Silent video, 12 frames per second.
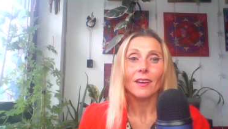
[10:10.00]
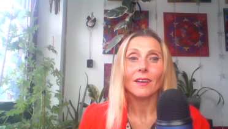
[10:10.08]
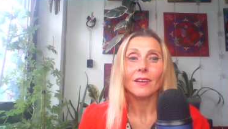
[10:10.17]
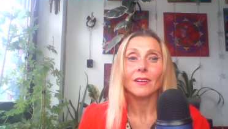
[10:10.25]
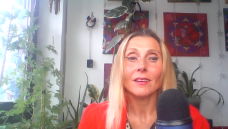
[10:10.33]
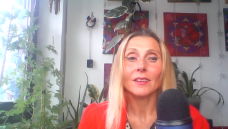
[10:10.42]

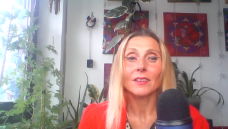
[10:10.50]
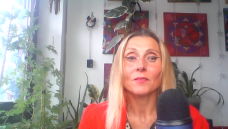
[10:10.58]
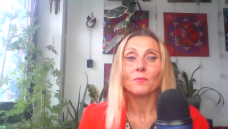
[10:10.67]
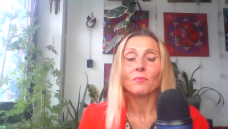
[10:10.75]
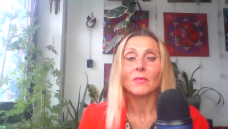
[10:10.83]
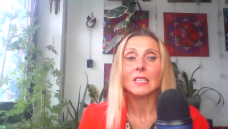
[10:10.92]

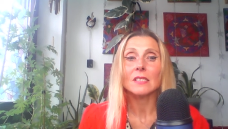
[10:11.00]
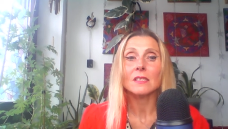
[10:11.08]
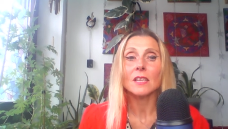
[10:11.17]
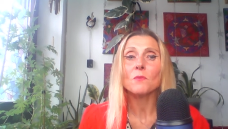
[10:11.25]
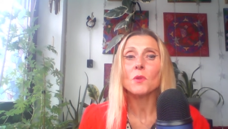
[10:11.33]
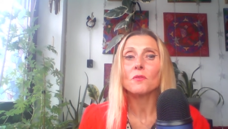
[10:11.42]
Um,
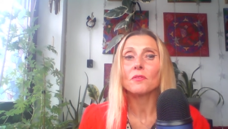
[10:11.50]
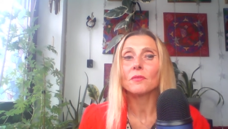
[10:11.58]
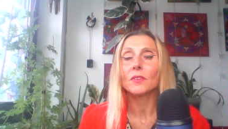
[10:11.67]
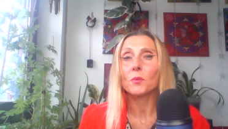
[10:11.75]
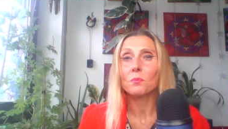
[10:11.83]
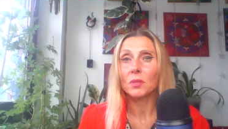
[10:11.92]
some of
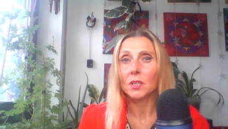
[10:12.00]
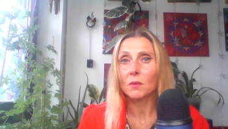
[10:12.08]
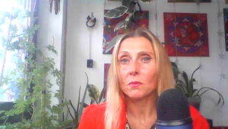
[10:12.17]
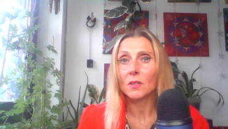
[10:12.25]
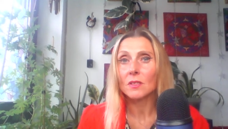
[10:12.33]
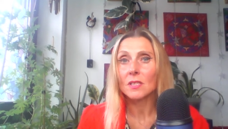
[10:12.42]
the
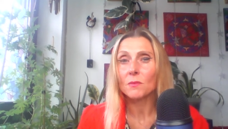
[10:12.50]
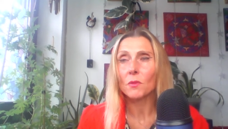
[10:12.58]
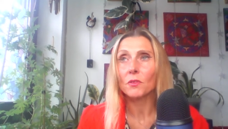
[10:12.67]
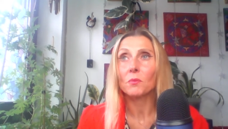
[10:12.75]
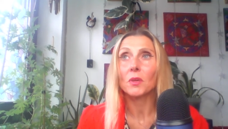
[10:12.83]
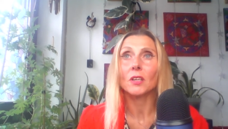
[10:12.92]
uh, some
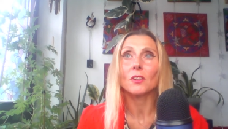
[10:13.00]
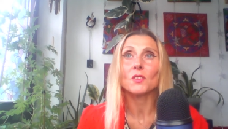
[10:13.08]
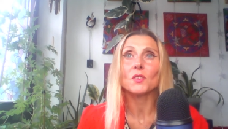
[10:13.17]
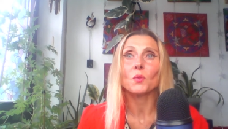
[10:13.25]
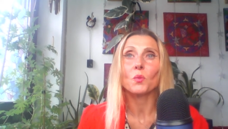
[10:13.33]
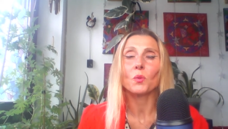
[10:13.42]
of the
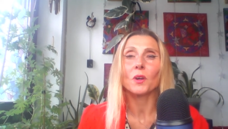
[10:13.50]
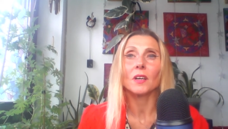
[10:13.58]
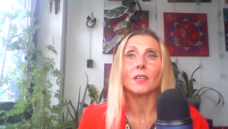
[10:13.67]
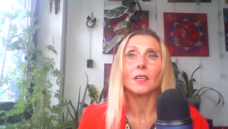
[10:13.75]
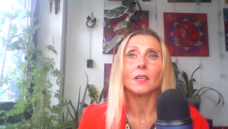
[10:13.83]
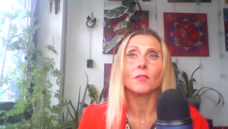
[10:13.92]
beers were
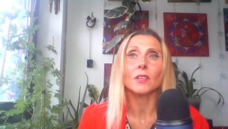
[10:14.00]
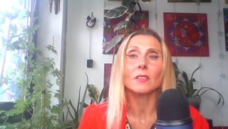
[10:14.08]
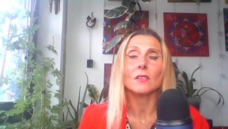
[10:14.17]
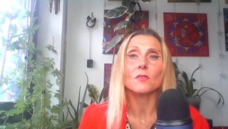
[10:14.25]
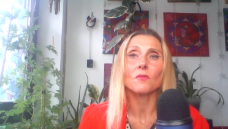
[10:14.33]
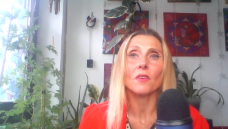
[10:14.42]
giving
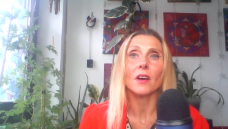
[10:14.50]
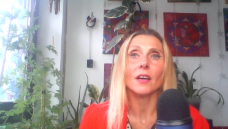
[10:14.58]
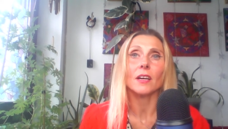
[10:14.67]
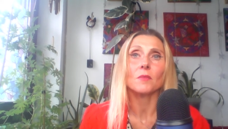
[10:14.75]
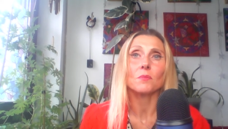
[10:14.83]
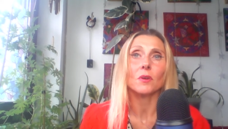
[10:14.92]
this
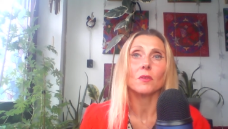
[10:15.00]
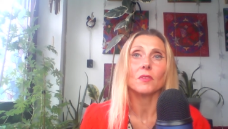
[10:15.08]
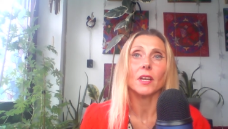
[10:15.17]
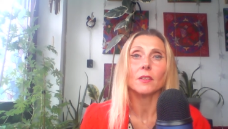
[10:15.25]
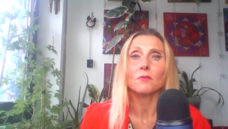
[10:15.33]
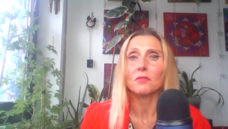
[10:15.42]
vibe of
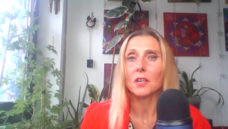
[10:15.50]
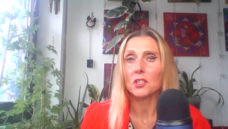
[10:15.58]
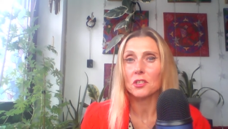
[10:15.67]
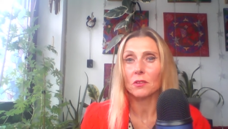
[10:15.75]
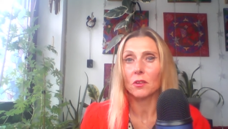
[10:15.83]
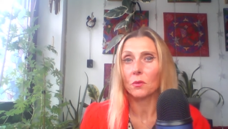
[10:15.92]
like a
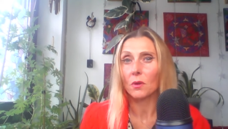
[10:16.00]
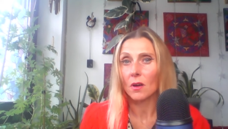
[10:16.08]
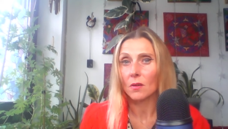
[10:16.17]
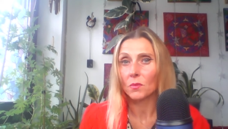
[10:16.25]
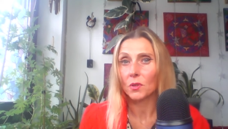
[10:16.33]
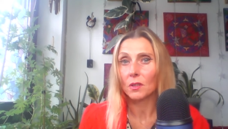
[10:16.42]
fresh
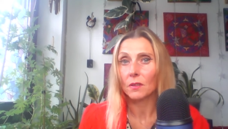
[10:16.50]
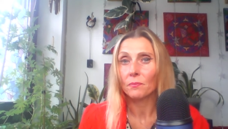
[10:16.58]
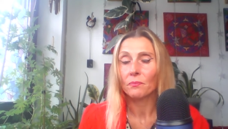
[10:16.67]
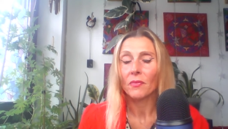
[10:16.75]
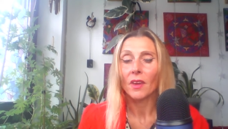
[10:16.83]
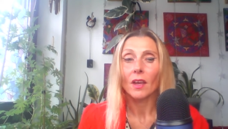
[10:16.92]
cucumber,
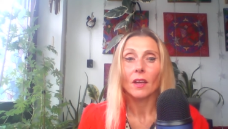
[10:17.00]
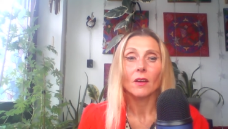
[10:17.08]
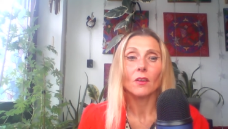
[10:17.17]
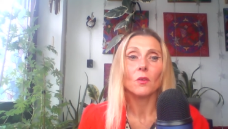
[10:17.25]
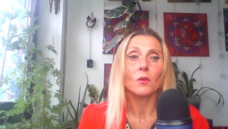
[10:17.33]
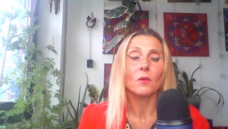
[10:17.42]

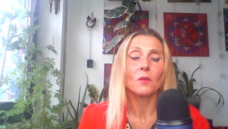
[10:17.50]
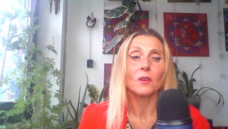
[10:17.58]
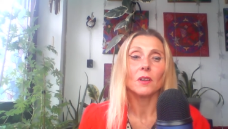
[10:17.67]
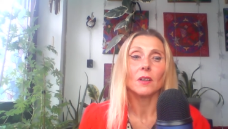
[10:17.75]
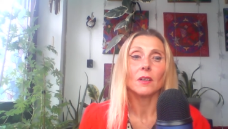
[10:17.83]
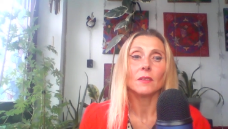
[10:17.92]

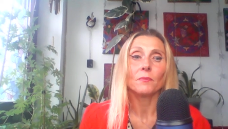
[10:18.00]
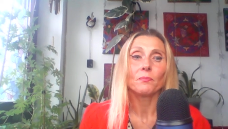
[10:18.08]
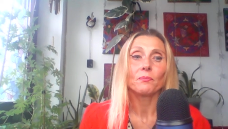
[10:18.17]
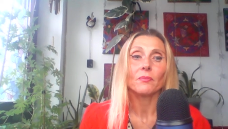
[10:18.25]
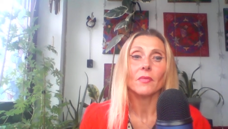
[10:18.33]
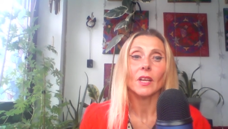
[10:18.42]
or
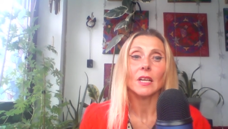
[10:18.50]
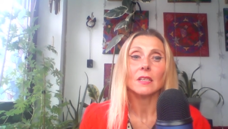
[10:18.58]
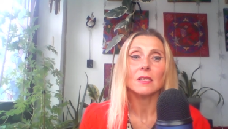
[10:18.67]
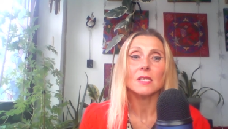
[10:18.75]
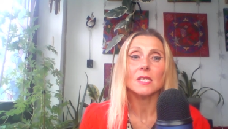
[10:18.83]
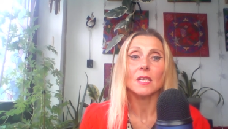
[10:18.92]

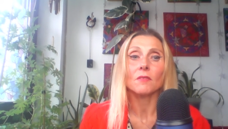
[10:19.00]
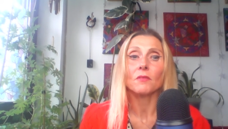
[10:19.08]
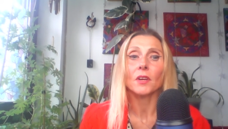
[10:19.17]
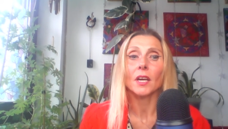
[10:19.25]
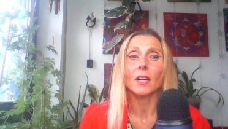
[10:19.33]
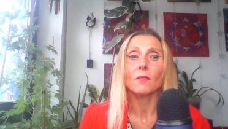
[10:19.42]
uh,
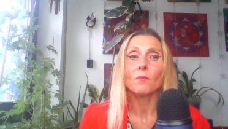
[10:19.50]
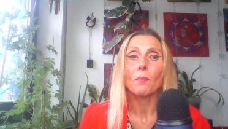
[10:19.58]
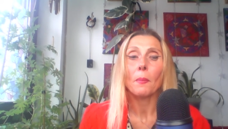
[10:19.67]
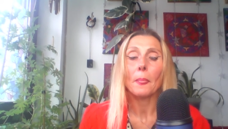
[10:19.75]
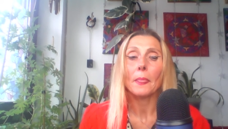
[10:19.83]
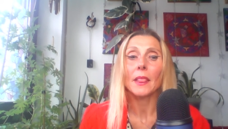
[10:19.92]
something
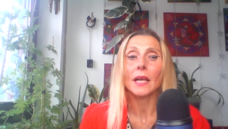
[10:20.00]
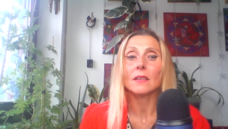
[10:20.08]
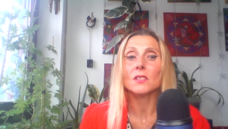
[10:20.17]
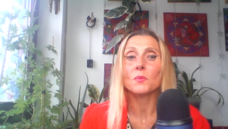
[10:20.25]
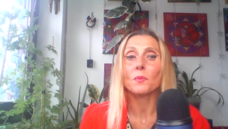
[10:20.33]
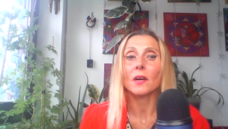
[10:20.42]
like
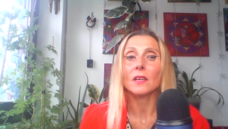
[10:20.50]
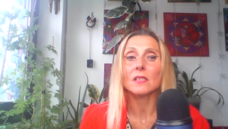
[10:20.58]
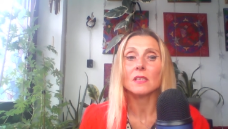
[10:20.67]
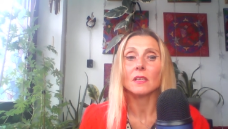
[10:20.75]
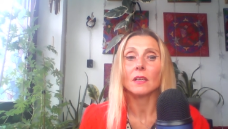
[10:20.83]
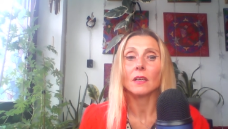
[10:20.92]
a
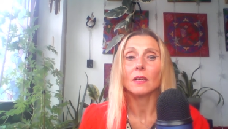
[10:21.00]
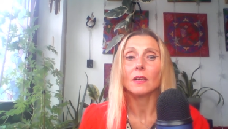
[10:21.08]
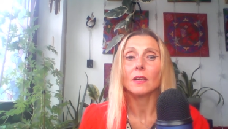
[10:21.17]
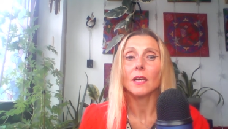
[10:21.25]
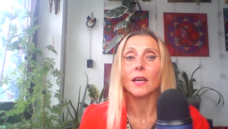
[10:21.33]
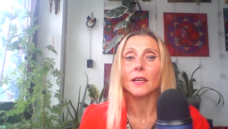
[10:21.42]
spicy
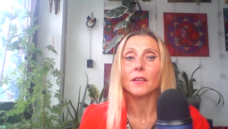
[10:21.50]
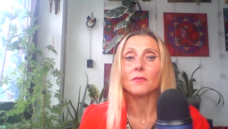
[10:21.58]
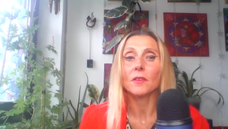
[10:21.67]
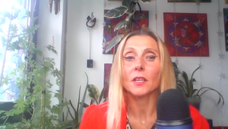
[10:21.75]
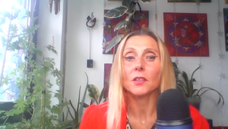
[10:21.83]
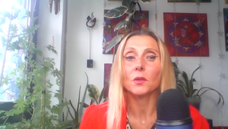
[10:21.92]

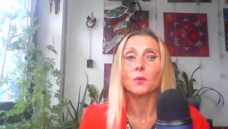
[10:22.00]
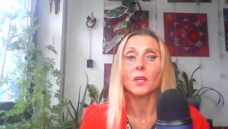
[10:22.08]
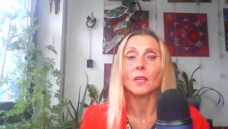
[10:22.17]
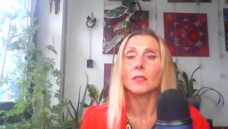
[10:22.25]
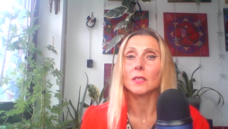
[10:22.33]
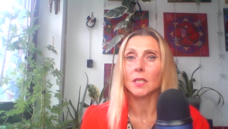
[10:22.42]
life, like you
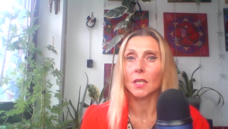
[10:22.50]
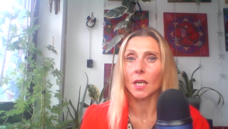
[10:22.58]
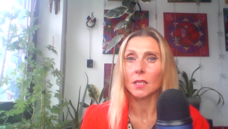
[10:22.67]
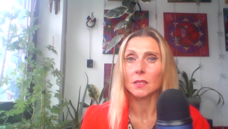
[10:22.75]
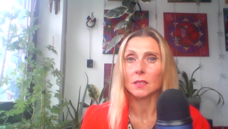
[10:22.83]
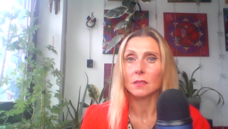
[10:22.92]
can
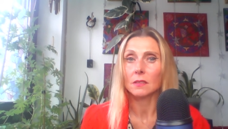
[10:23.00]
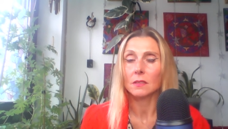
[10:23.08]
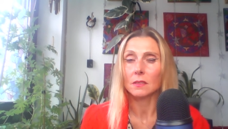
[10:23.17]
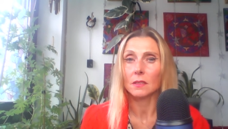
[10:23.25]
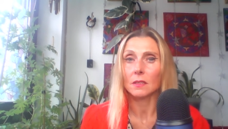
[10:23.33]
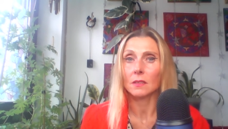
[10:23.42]
get
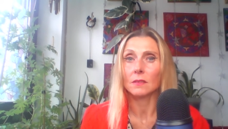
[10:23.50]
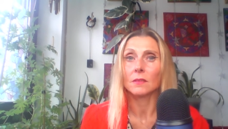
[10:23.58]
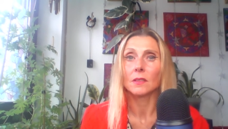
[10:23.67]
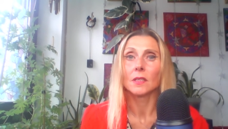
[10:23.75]
the